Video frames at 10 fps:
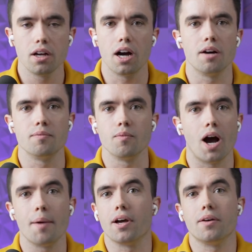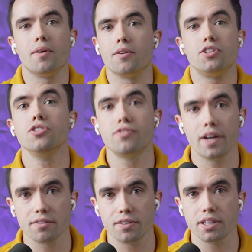I'm a huge
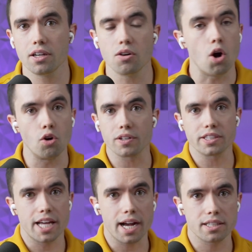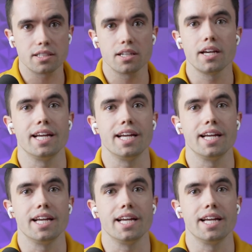fan of video over text.